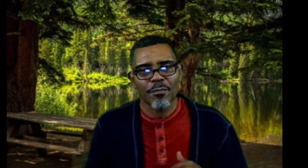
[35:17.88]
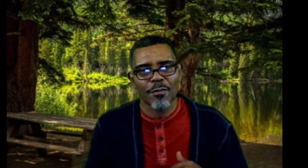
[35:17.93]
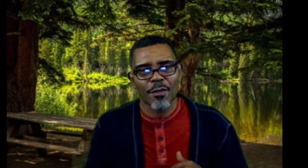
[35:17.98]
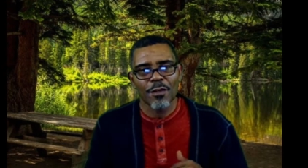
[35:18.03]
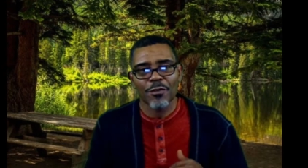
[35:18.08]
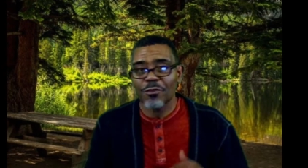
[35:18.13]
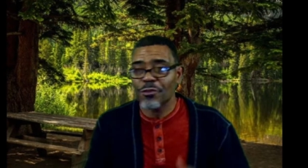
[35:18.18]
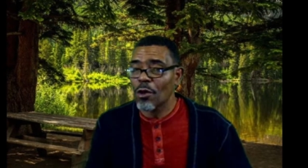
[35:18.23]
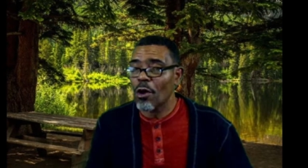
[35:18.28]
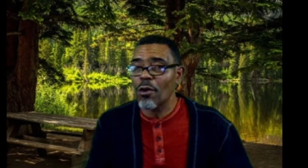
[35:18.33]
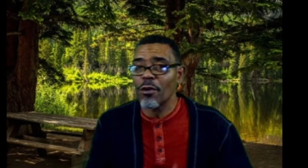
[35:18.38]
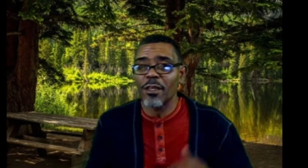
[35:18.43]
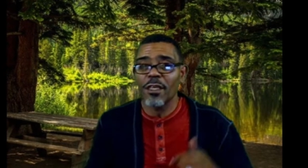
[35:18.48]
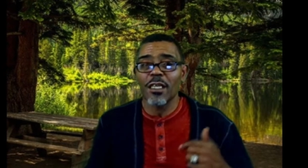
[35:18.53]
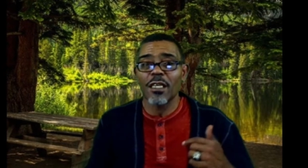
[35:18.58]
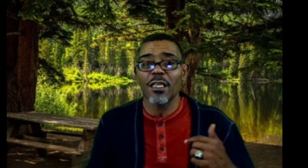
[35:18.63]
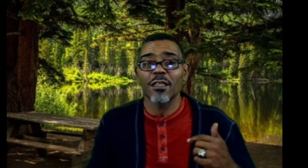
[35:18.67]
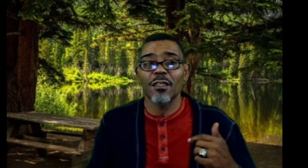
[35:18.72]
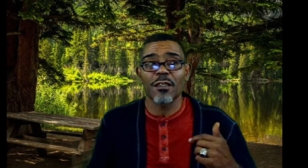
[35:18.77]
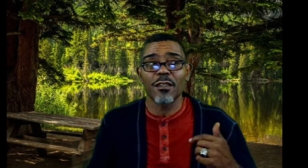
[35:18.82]

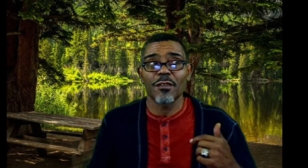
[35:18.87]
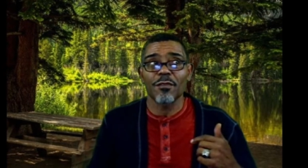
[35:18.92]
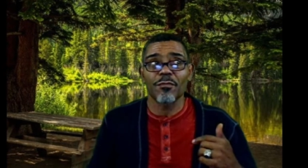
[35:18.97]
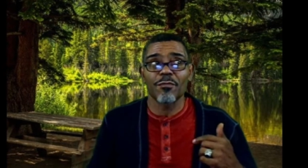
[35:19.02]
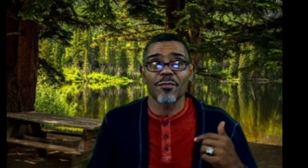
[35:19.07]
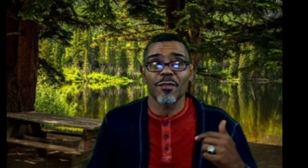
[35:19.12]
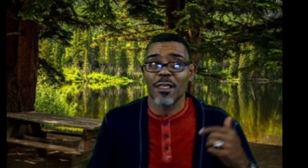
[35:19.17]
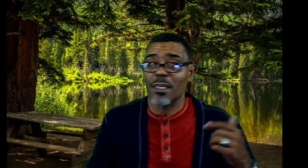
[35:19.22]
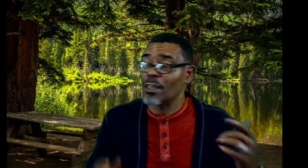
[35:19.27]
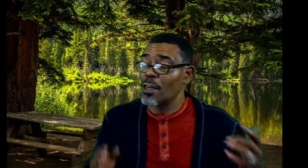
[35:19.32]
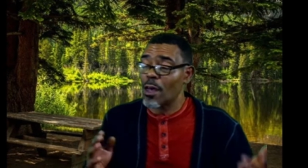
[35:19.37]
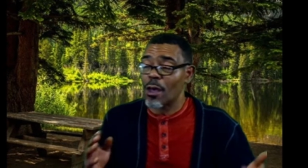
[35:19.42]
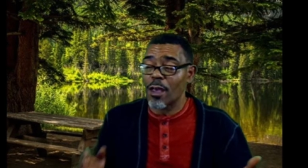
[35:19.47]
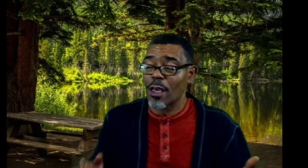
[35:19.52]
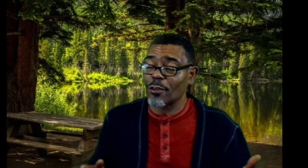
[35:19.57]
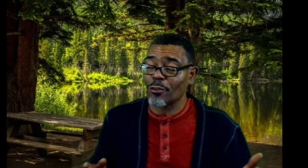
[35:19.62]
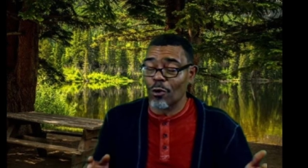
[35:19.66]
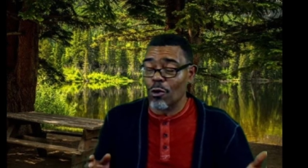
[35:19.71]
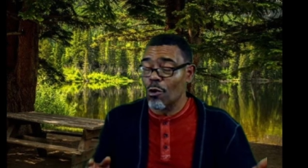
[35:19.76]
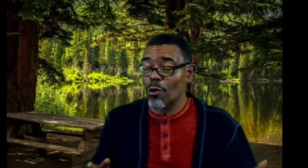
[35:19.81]
starting in
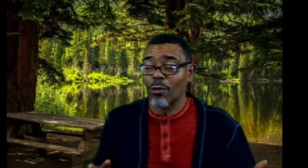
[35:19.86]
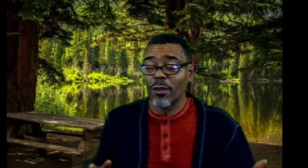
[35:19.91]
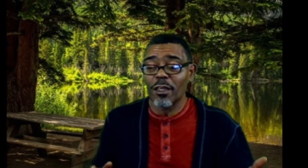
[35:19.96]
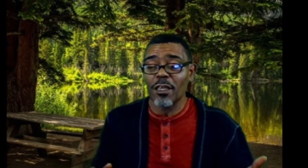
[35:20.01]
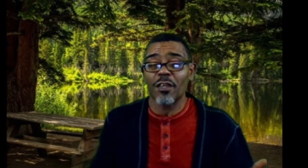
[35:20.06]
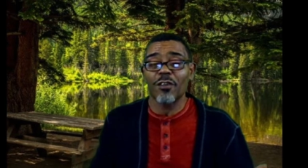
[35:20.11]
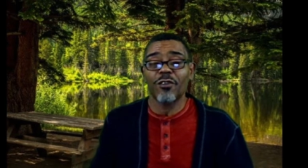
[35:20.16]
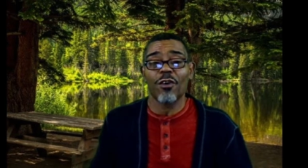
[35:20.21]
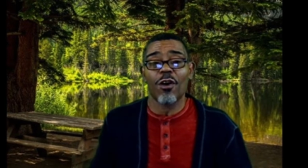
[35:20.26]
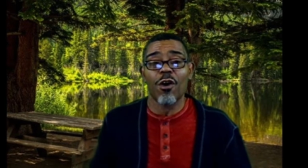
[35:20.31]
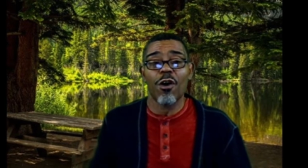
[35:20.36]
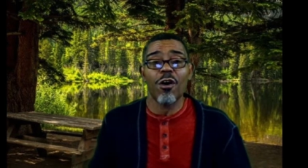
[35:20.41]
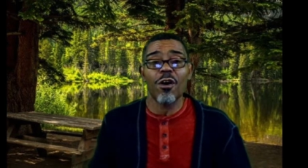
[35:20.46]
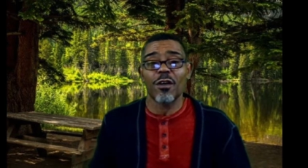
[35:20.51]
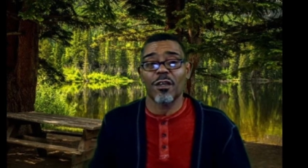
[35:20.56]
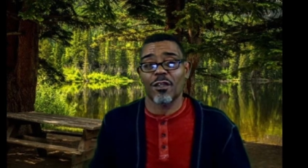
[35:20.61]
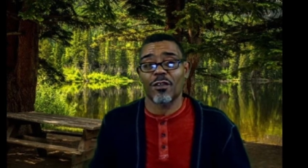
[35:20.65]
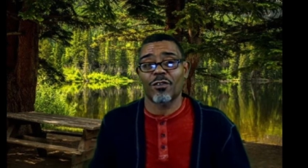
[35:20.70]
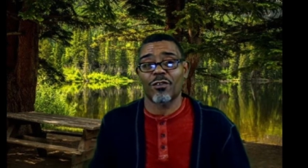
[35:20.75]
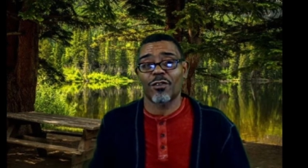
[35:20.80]
as early as
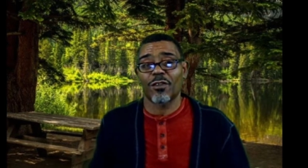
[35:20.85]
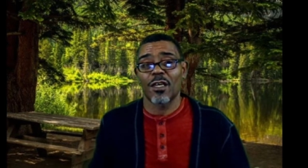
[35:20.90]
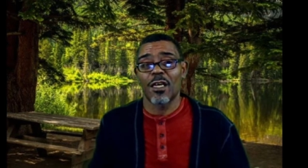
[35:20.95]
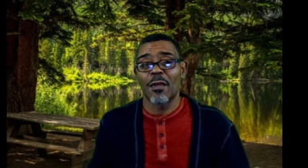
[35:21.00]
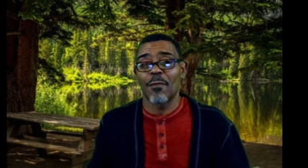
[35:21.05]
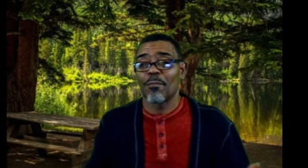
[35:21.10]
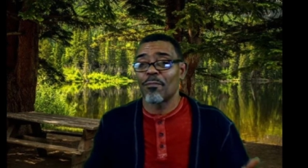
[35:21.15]
August.